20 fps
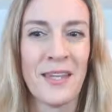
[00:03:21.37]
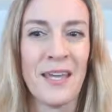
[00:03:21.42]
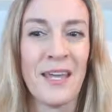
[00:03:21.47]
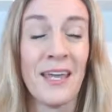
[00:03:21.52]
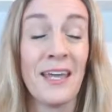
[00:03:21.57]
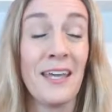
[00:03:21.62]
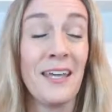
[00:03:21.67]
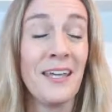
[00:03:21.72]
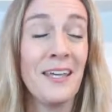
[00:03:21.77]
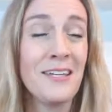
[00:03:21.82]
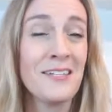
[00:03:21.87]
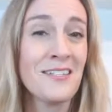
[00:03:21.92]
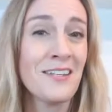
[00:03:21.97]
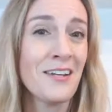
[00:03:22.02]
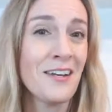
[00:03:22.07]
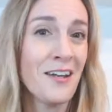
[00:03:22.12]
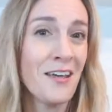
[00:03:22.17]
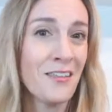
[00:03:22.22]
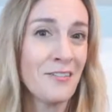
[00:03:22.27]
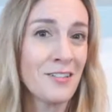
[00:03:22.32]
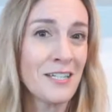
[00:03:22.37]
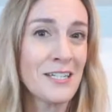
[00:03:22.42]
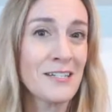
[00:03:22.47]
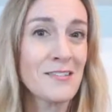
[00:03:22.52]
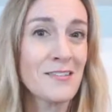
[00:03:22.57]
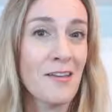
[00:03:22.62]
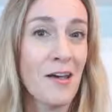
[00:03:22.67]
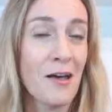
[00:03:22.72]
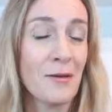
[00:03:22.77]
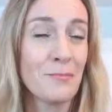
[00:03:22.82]
Here's another
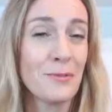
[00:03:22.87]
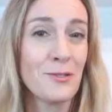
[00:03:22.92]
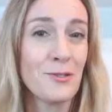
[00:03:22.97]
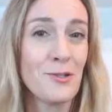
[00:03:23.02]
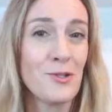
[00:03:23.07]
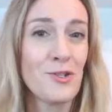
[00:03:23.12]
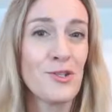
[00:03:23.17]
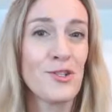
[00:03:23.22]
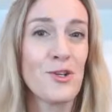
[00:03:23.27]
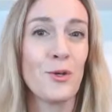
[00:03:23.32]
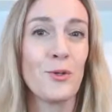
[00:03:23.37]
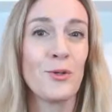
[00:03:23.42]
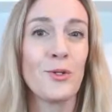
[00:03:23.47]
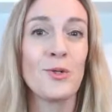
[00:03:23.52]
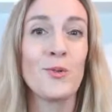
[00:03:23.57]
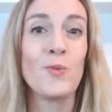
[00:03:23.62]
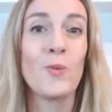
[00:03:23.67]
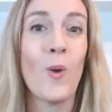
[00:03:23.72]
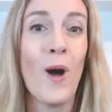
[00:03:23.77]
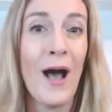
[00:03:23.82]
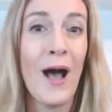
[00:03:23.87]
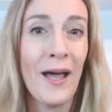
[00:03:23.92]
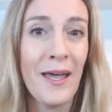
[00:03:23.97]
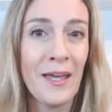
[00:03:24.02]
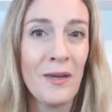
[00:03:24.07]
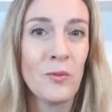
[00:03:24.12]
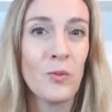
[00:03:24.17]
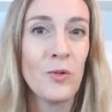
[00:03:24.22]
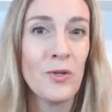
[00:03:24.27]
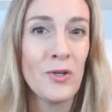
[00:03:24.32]
example to show you why
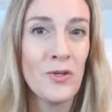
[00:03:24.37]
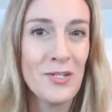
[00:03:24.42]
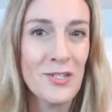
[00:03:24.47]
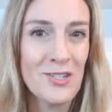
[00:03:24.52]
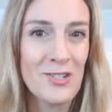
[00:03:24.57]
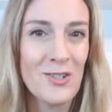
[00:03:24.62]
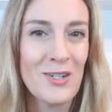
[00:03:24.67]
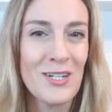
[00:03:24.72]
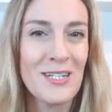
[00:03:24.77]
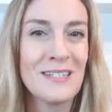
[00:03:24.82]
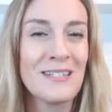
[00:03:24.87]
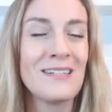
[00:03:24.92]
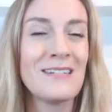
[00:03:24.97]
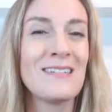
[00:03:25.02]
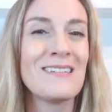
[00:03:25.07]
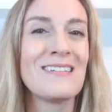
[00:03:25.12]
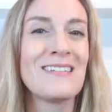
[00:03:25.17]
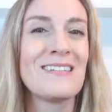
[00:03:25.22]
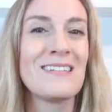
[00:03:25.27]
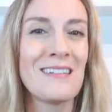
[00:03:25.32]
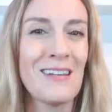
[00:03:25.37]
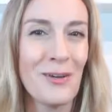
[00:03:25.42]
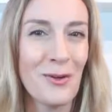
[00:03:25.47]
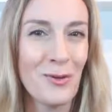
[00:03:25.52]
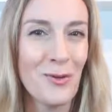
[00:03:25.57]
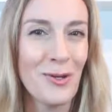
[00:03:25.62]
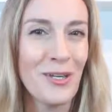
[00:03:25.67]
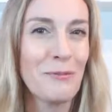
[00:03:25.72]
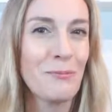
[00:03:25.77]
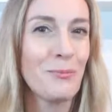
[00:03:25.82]
word stress is
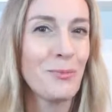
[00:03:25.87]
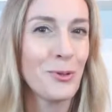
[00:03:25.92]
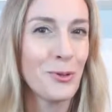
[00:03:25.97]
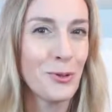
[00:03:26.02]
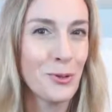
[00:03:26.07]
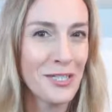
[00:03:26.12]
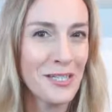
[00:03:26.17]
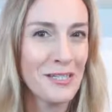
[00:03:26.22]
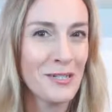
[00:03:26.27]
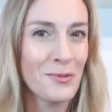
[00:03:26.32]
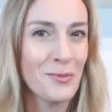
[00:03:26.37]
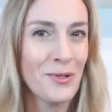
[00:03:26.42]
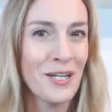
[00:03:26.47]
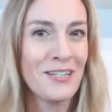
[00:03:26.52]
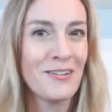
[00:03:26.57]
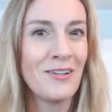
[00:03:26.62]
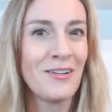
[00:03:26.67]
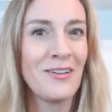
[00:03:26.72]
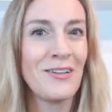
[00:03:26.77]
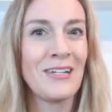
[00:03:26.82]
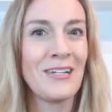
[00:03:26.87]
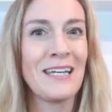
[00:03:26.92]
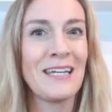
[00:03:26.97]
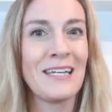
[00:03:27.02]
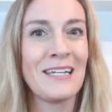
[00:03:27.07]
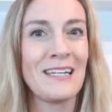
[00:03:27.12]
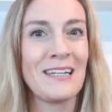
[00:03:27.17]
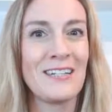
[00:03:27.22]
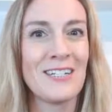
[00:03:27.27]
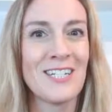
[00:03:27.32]
so important when you learn
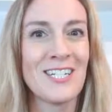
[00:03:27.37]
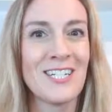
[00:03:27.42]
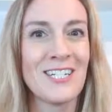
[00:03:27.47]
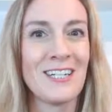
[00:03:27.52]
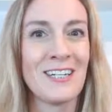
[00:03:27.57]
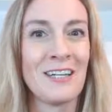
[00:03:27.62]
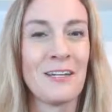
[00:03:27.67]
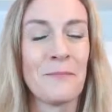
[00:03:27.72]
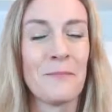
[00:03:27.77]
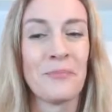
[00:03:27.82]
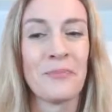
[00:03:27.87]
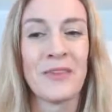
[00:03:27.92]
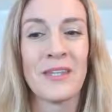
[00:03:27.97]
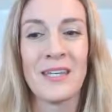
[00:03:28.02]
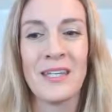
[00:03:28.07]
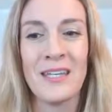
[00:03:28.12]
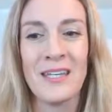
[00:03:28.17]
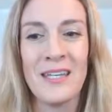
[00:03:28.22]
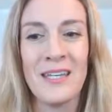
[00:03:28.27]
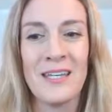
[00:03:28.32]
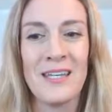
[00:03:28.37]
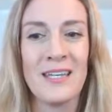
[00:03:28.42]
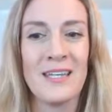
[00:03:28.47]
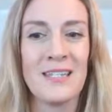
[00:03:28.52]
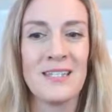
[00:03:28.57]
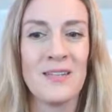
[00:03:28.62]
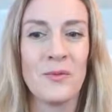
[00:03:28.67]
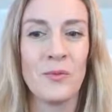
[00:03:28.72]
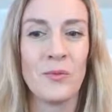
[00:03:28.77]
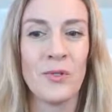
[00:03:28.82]
English. Here
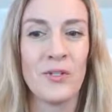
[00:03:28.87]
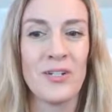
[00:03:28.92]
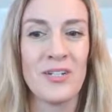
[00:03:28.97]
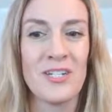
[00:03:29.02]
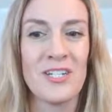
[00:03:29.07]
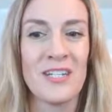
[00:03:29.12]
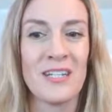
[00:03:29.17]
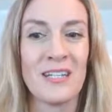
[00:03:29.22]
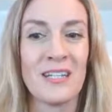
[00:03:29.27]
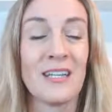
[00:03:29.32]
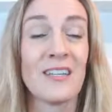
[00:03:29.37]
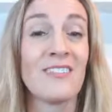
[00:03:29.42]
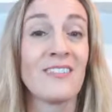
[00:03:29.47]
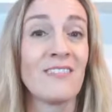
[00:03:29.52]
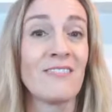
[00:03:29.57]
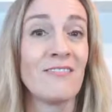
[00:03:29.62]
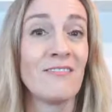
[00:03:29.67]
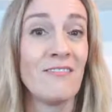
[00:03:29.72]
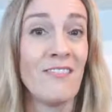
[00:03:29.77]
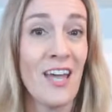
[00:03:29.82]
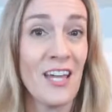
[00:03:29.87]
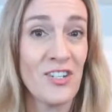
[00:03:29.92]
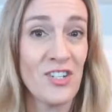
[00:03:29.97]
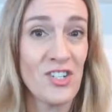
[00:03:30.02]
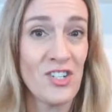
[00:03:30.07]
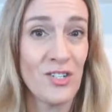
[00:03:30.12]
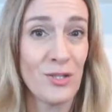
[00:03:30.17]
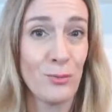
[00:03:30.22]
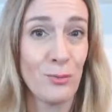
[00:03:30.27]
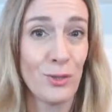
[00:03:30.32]
is a word,
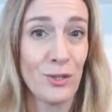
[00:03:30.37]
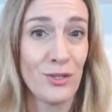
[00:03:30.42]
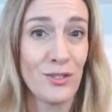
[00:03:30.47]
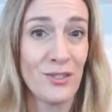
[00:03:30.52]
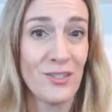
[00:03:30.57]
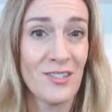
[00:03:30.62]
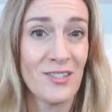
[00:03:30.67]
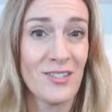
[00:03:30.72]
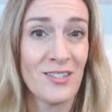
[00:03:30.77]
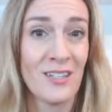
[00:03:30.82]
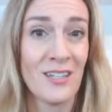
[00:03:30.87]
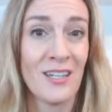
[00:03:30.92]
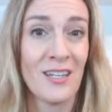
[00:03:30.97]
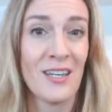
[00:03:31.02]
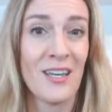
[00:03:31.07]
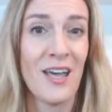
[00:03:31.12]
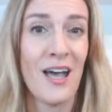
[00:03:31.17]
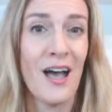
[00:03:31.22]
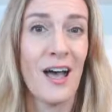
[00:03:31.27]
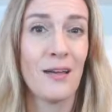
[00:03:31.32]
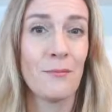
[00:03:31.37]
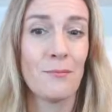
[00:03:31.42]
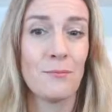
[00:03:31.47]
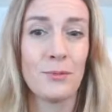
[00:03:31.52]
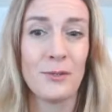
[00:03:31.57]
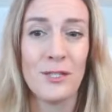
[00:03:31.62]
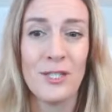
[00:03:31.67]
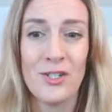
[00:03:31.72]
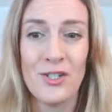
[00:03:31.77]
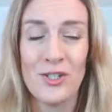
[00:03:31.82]
vegetables. I'm
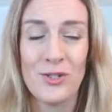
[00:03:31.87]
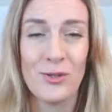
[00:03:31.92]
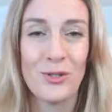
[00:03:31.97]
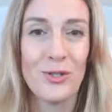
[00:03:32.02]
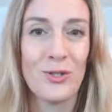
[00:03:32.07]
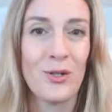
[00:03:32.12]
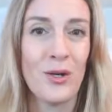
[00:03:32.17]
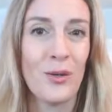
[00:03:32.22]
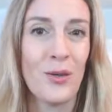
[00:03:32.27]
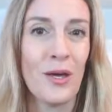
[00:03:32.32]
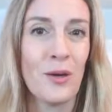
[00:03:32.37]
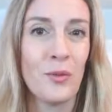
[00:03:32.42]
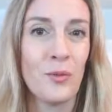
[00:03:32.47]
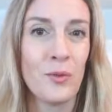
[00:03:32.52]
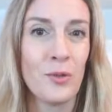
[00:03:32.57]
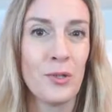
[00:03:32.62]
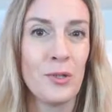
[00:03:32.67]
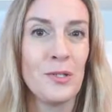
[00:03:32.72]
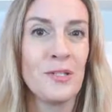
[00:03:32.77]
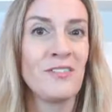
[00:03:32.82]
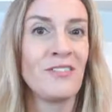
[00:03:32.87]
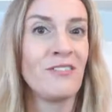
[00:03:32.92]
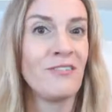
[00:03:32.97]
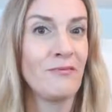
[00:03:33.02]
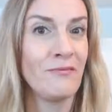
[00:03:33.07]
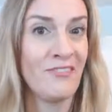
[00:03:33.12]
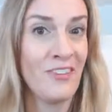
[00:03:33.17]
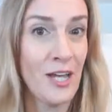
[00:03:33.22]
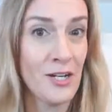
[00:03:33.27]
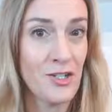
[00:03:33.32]
pretty sure you know that word,
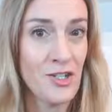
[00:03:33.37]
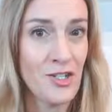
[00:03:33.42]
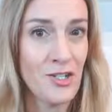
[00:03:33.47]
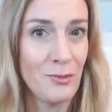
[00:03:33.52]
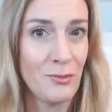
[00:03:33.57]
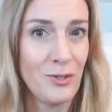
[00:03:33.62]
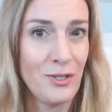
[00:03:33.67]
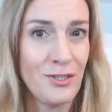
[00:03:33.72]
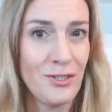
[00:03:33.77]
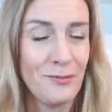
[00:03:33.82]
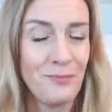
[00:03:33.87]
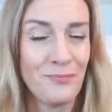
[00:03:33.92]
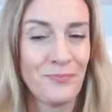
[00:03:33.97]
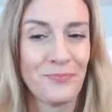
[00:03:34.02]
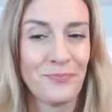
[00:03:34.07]
vegetable.